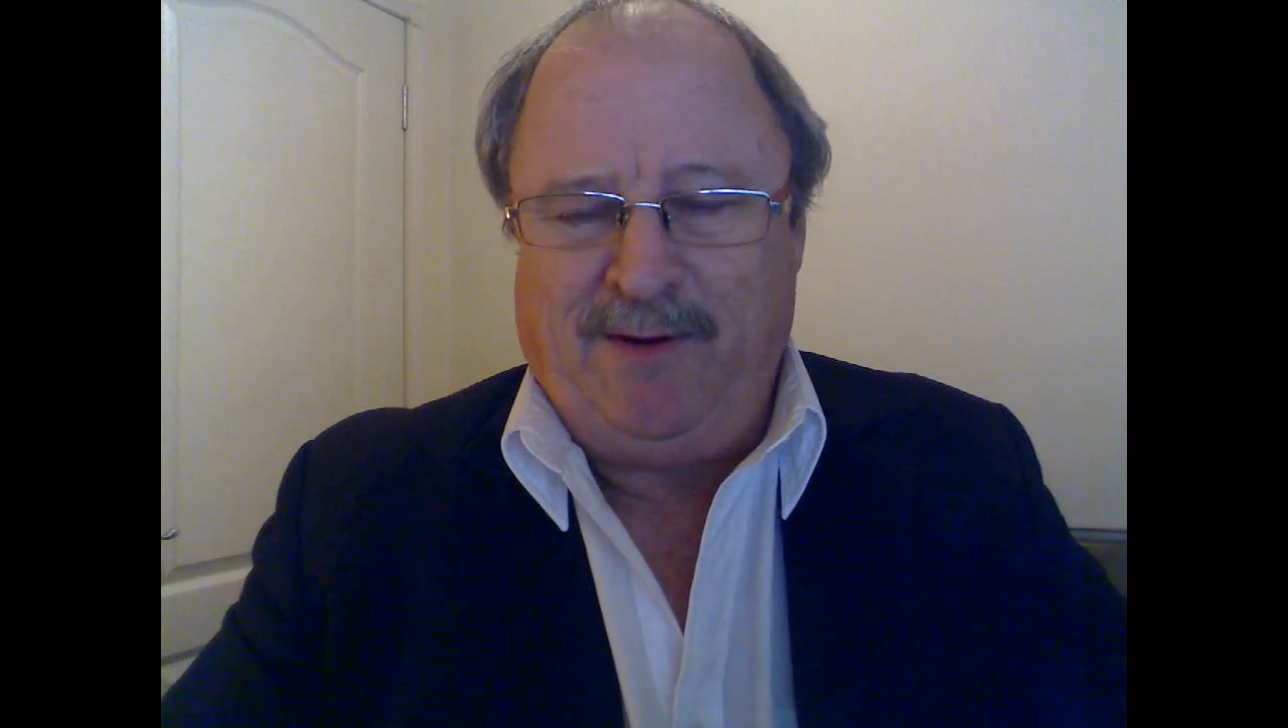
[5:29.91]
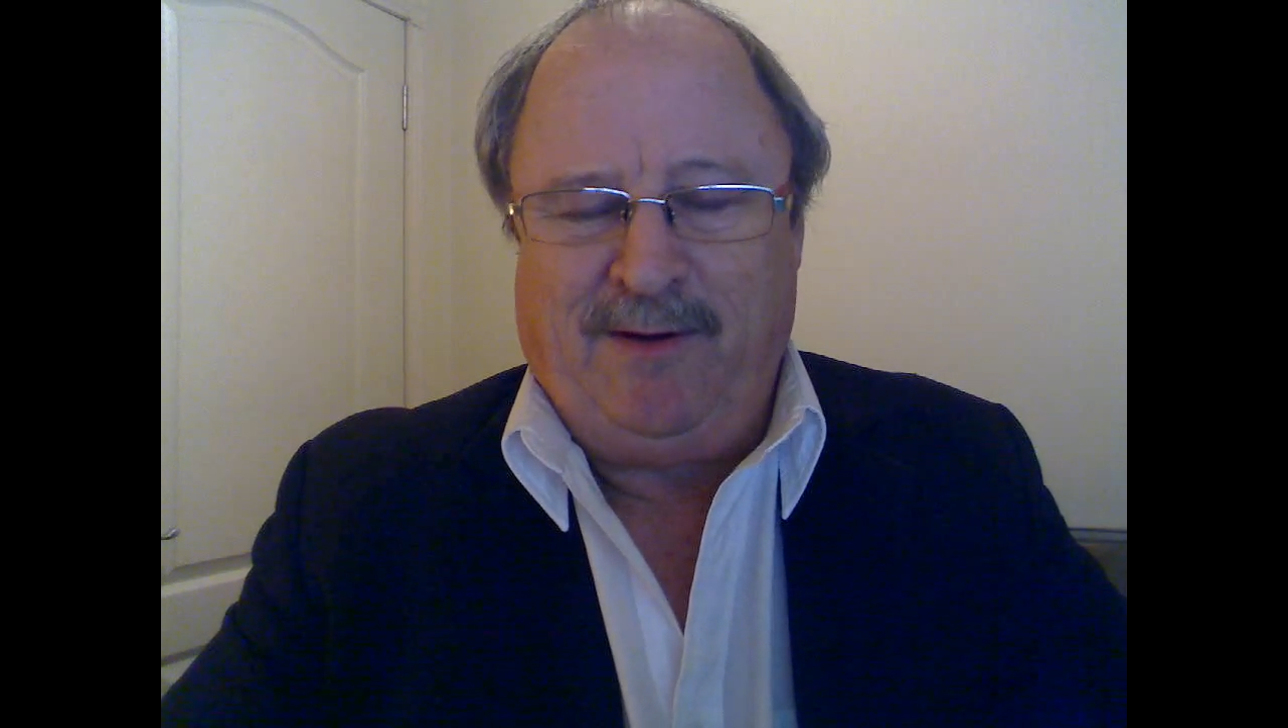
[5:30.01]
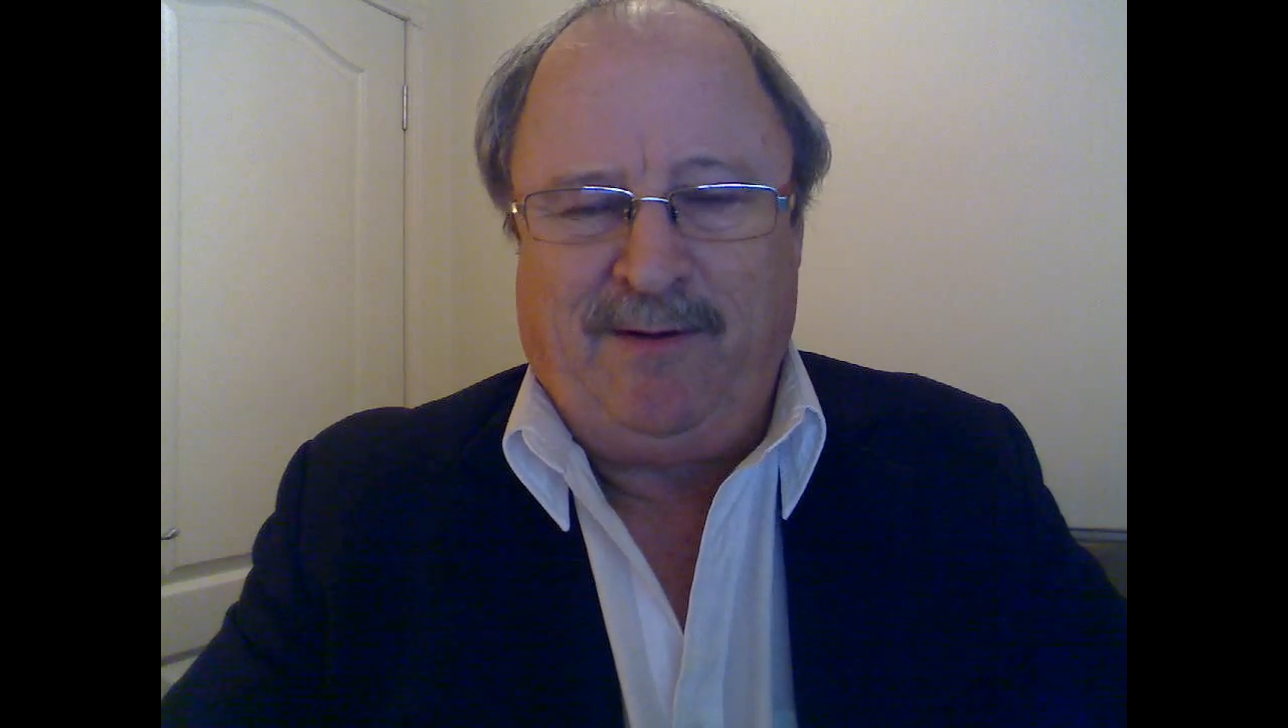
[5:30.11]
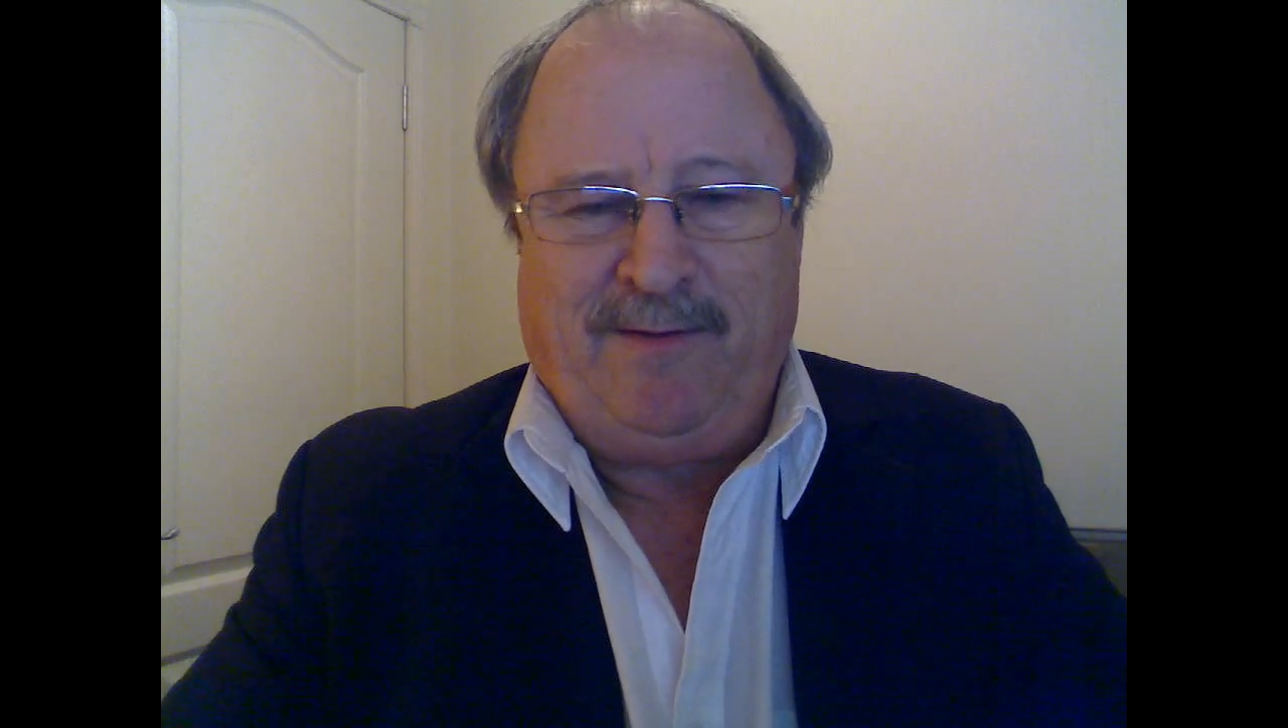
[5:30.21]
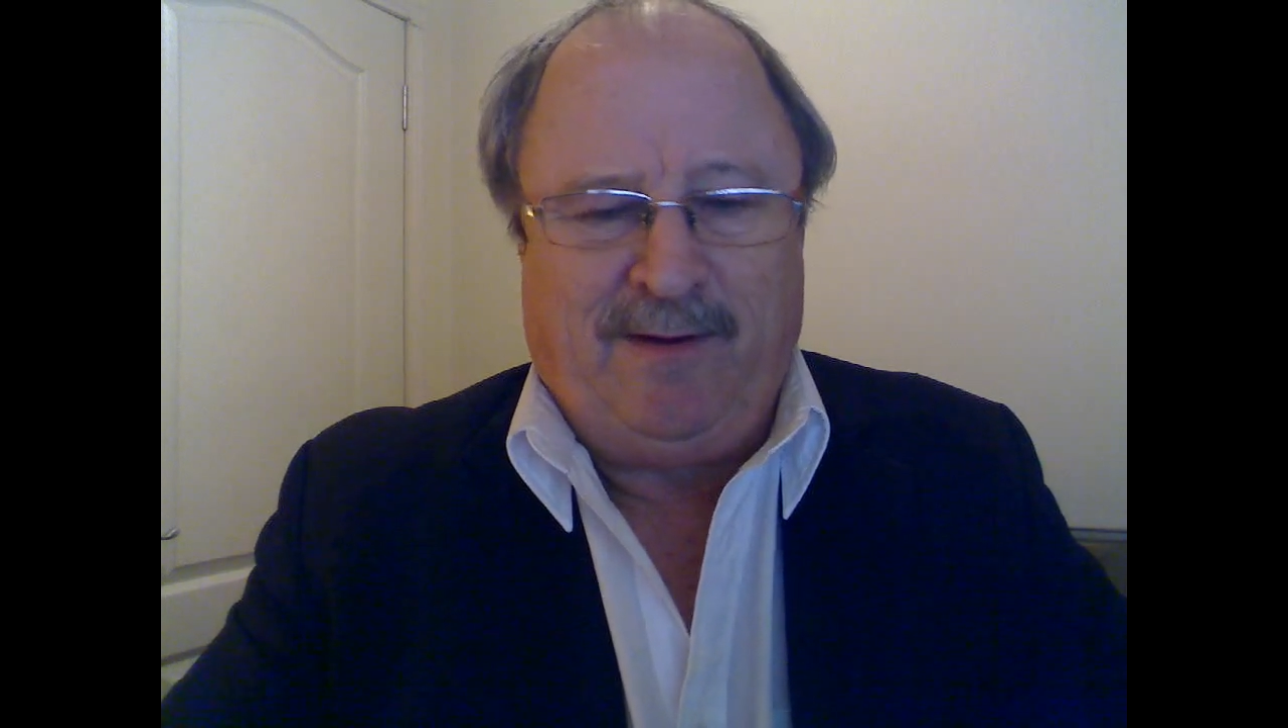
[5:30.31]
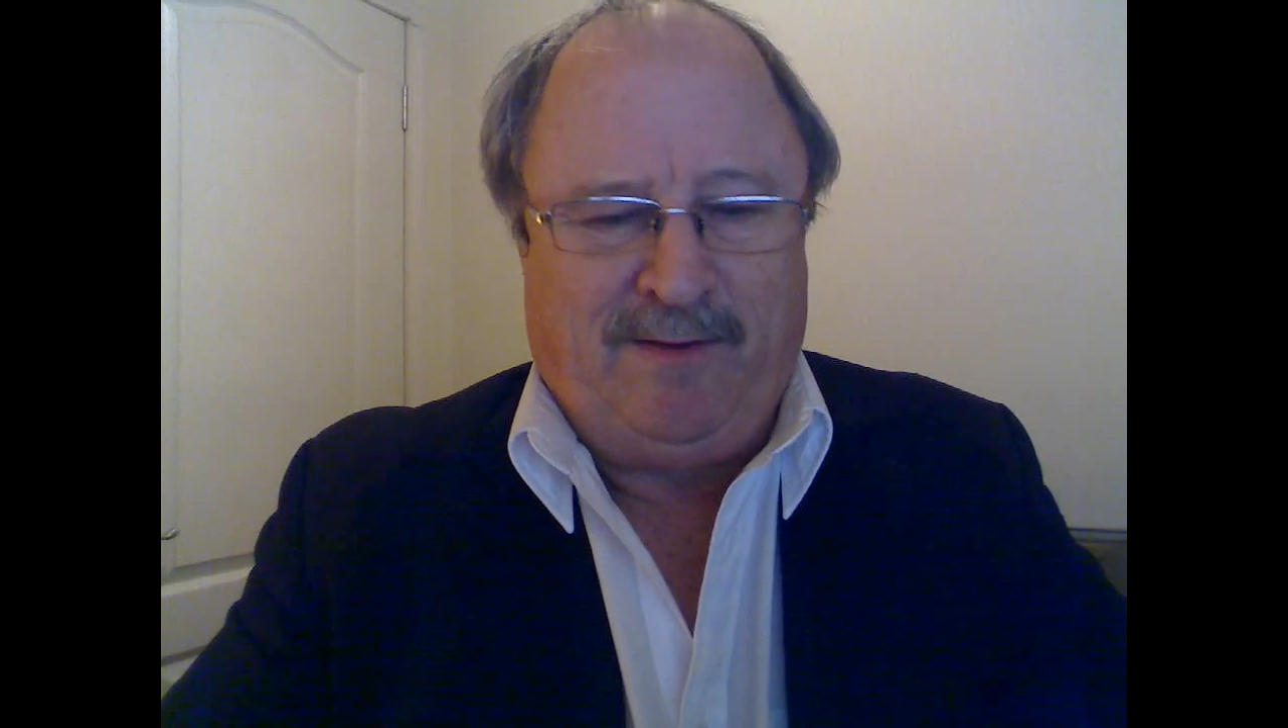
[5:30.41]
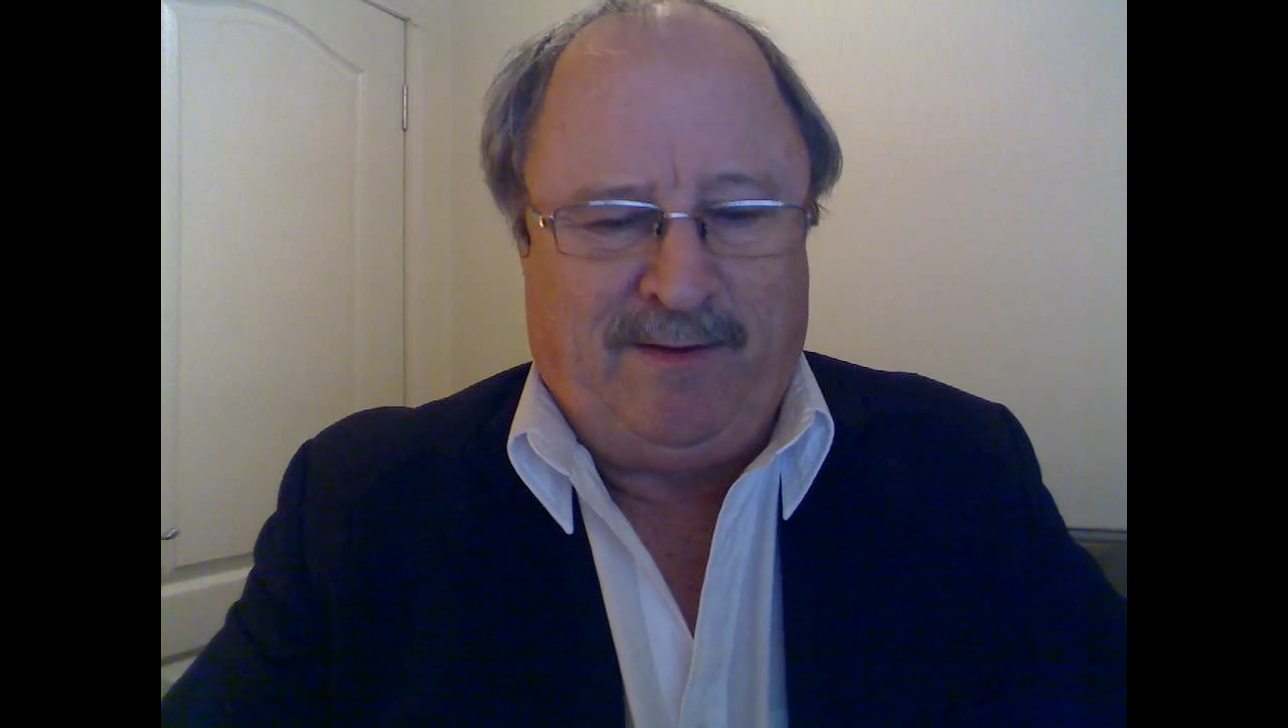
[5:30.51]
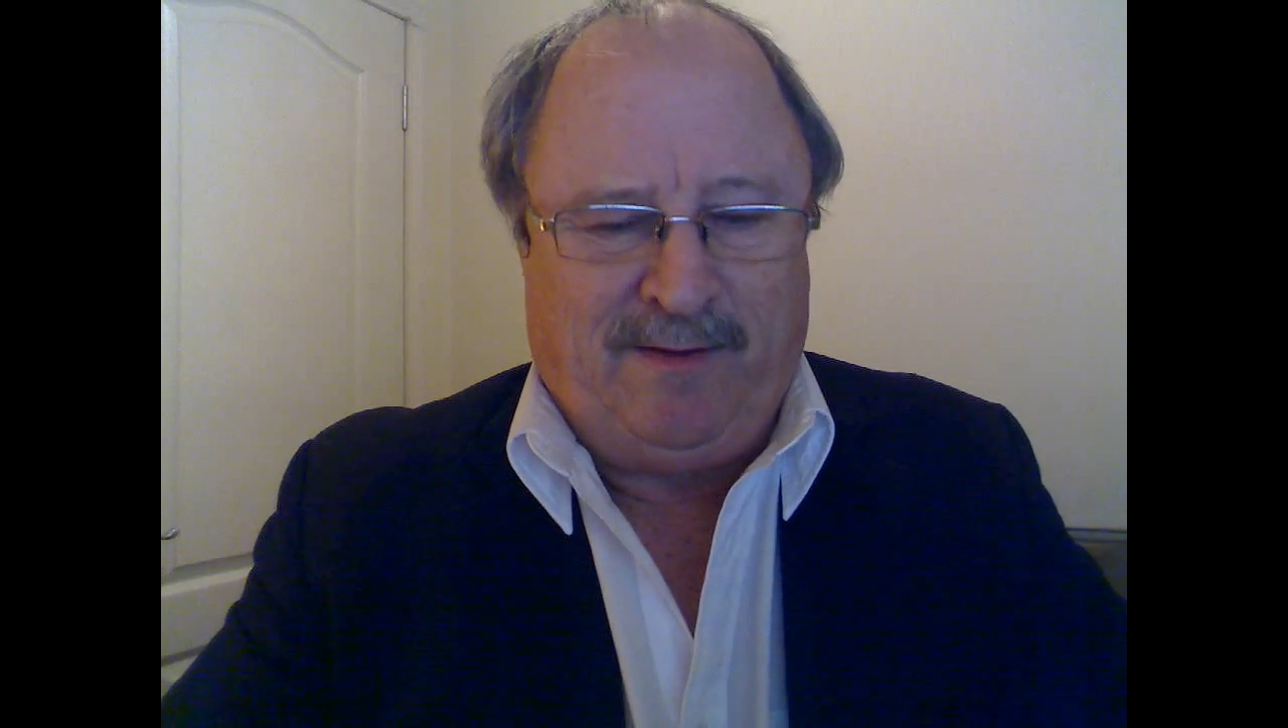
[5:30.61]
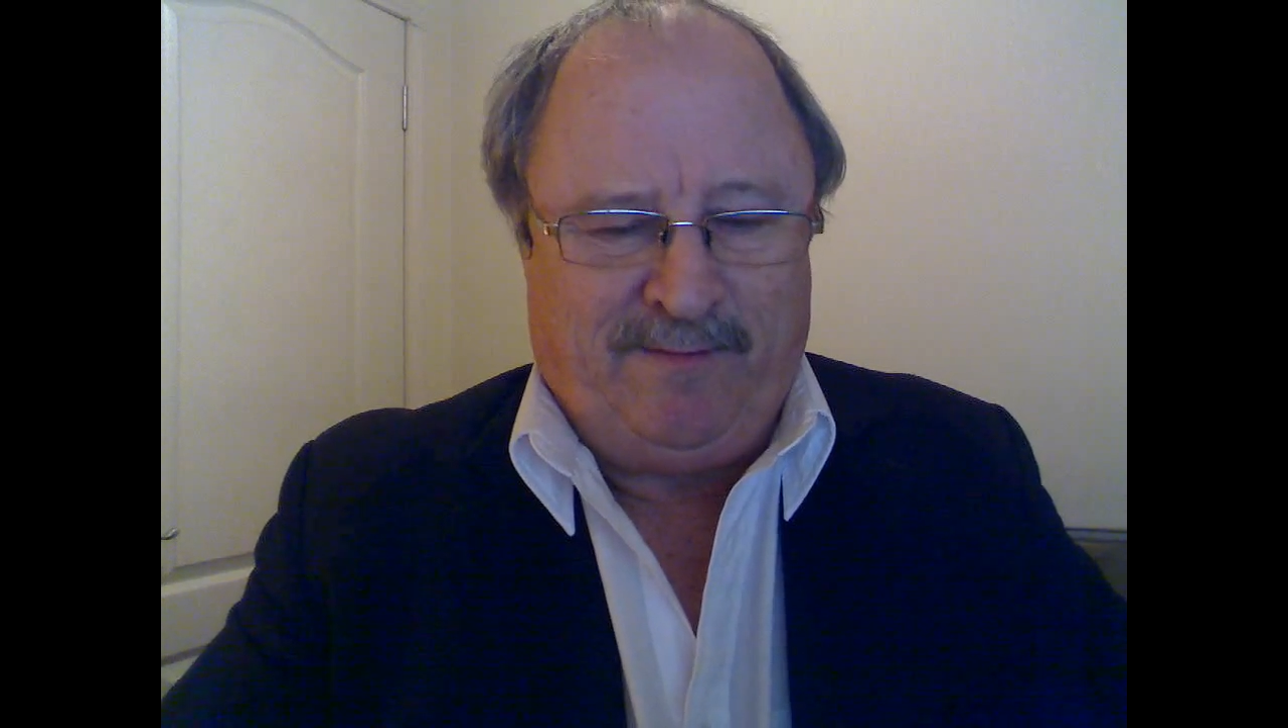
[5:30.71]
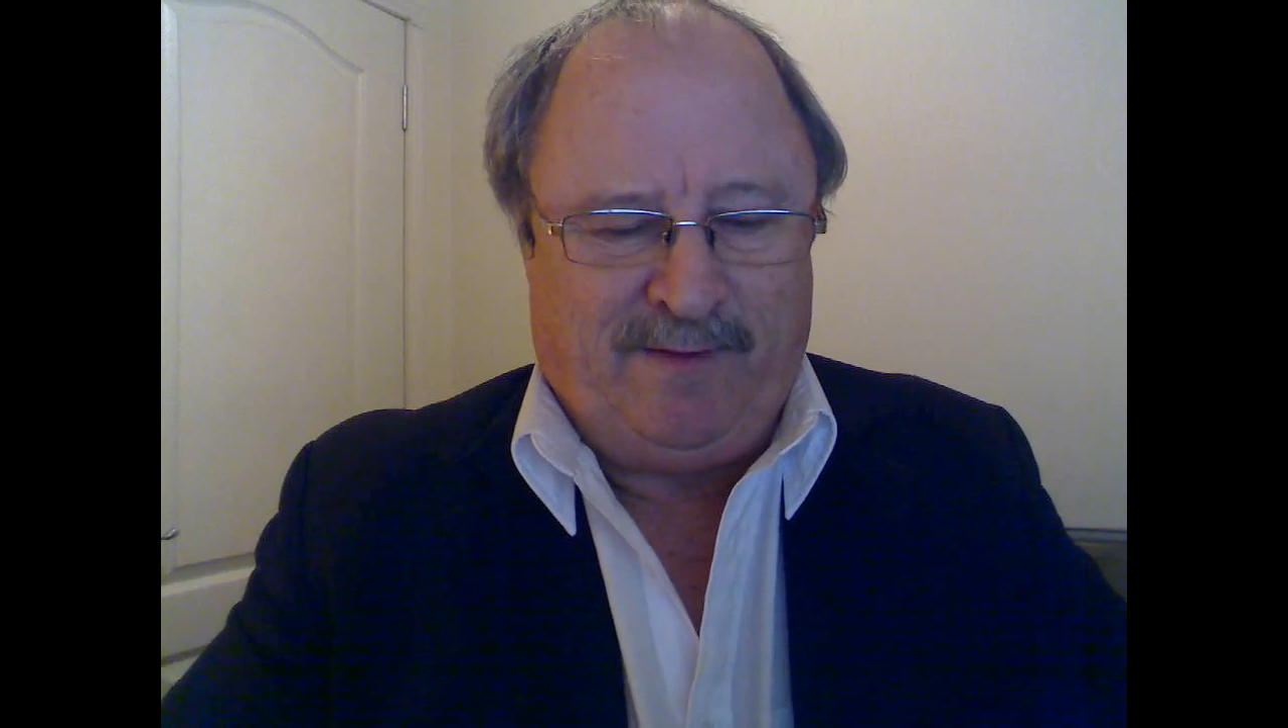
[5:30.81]

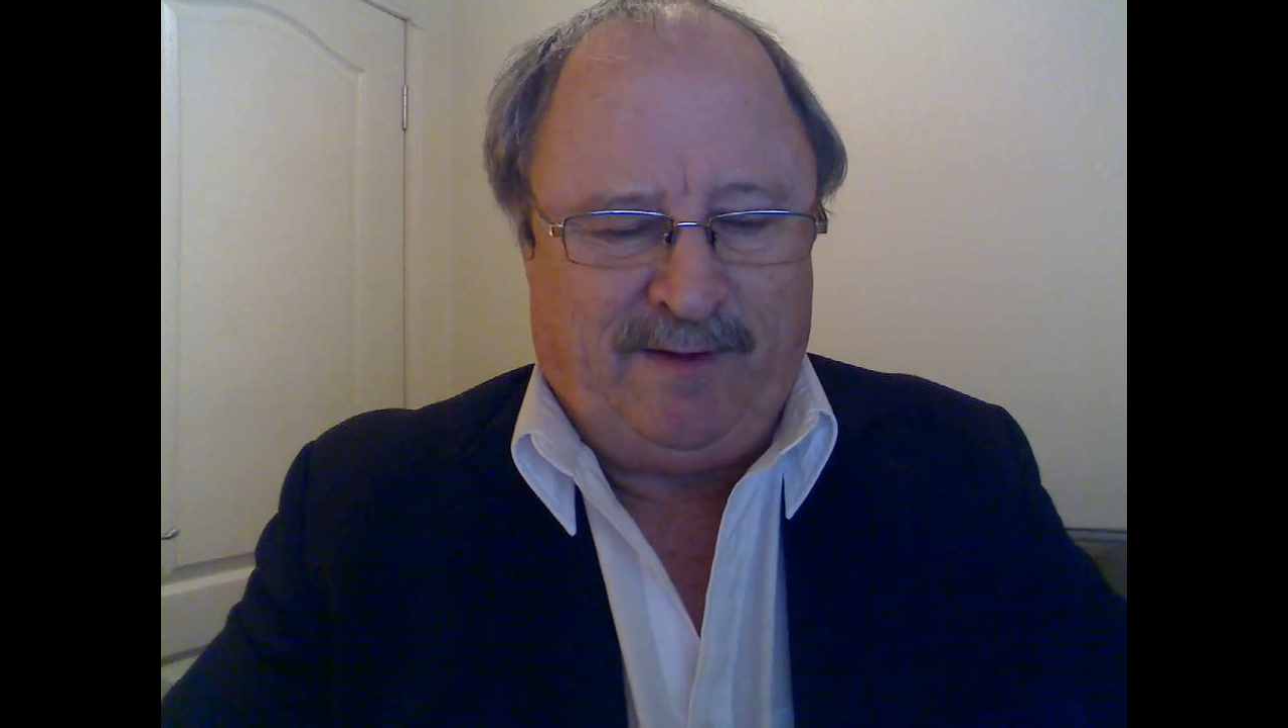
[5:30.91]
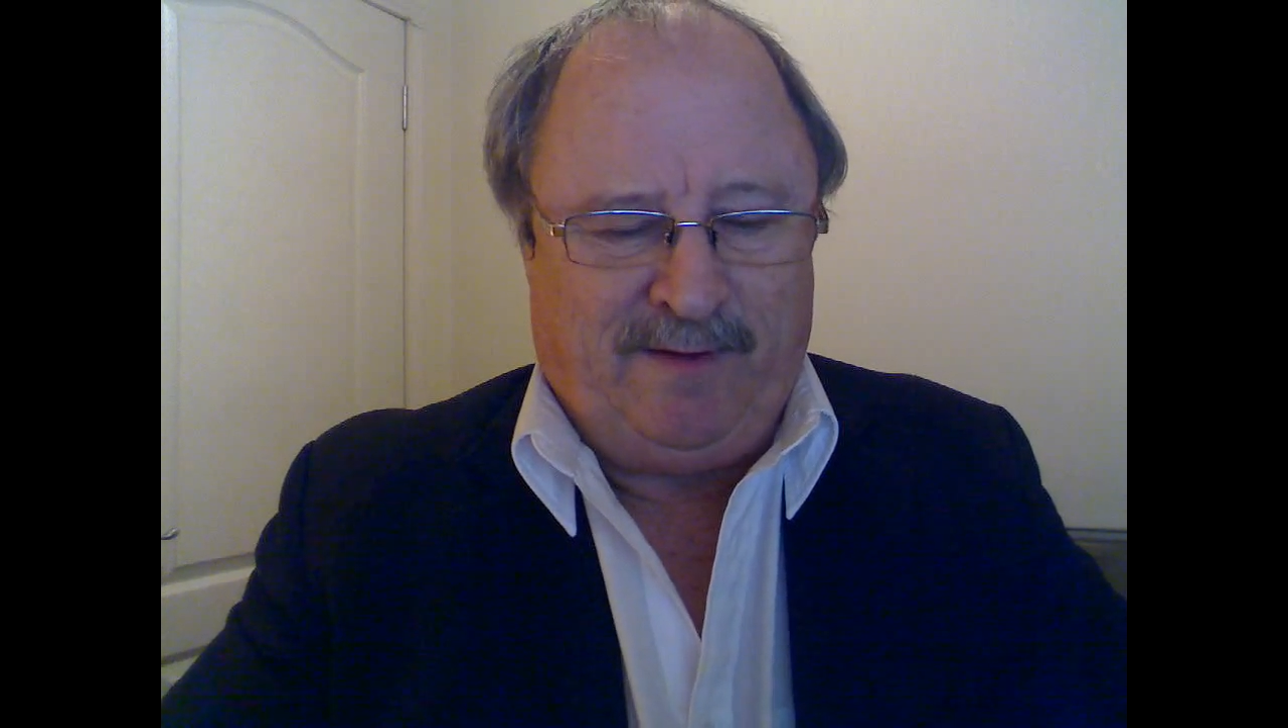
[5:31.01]
of